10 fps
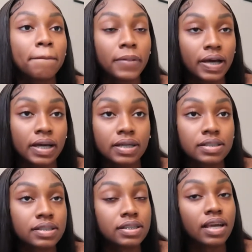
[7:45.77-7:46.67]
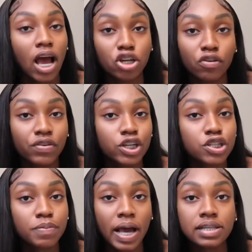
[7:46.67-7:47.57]
but yeah, don't forget
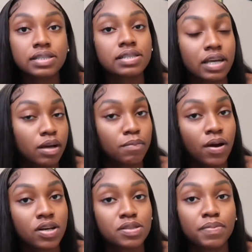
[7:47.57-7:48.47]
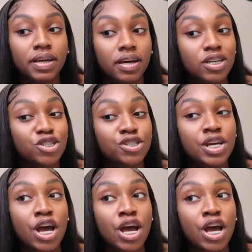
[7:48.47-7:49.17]
your pads and tampons, because